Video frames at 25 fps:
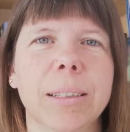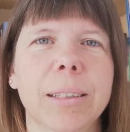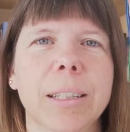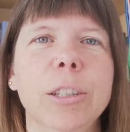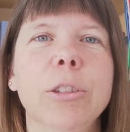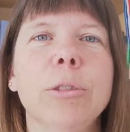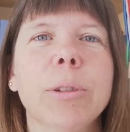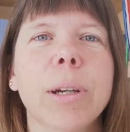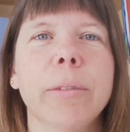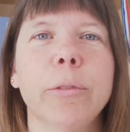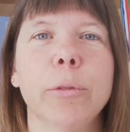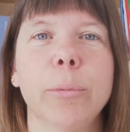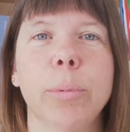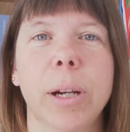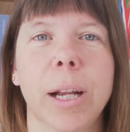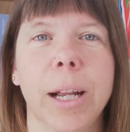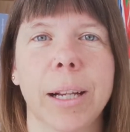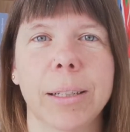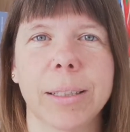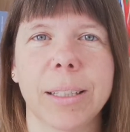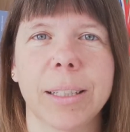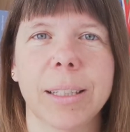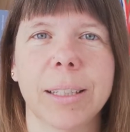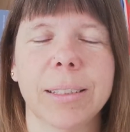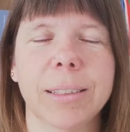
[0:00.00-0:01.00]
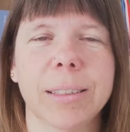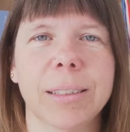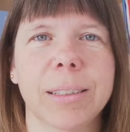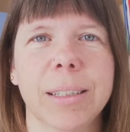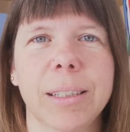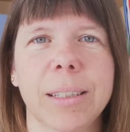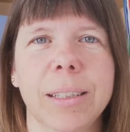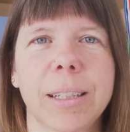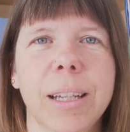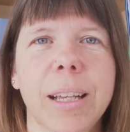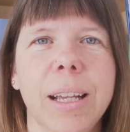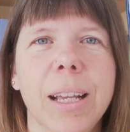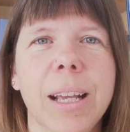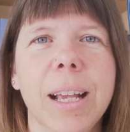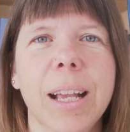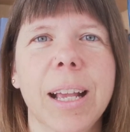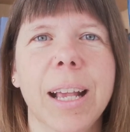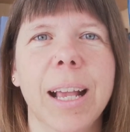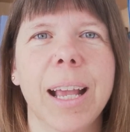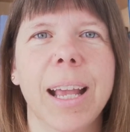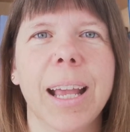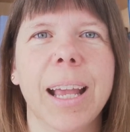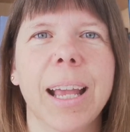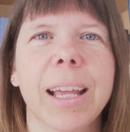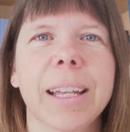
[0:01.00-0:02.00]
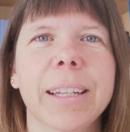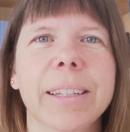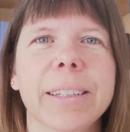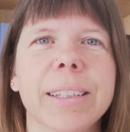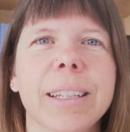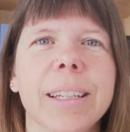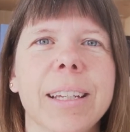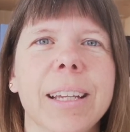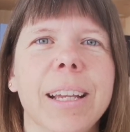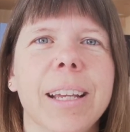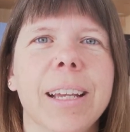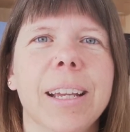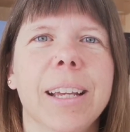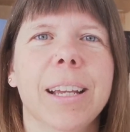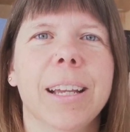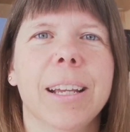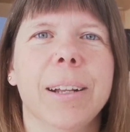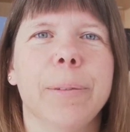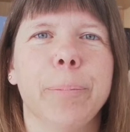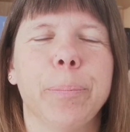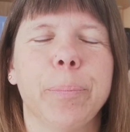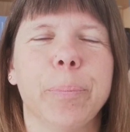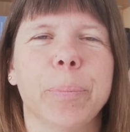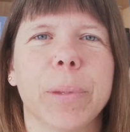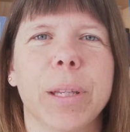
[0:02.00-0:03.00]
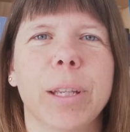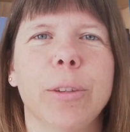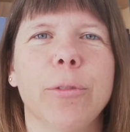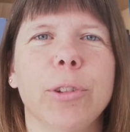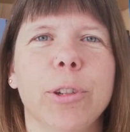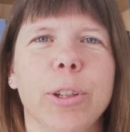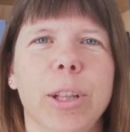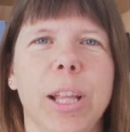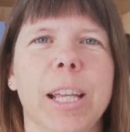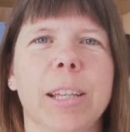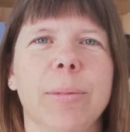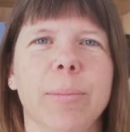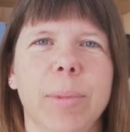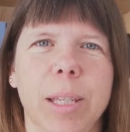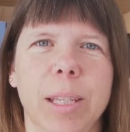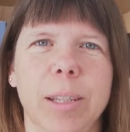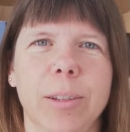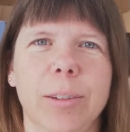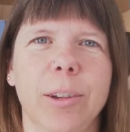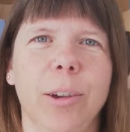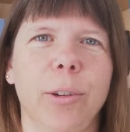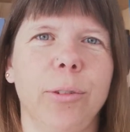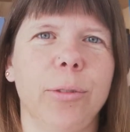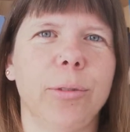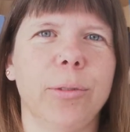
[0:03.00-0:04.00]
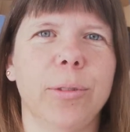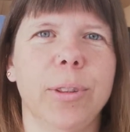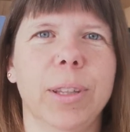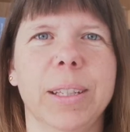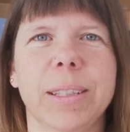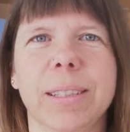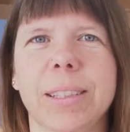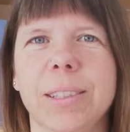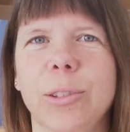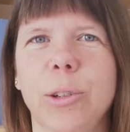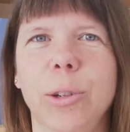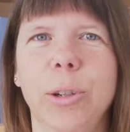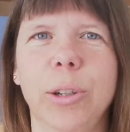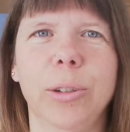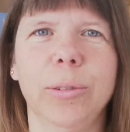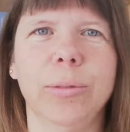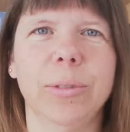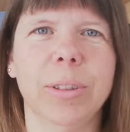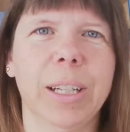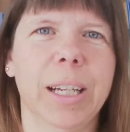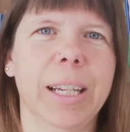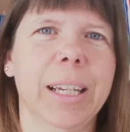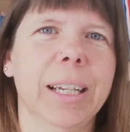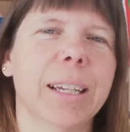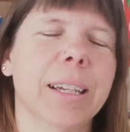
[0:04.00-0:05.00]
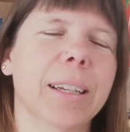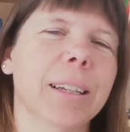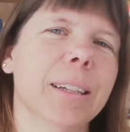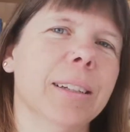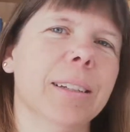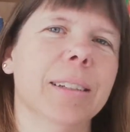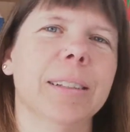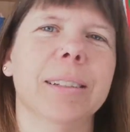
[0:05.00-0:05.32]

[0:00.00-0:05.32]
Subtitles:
that you haven't practiced. And if you're like me, you go through this sort of like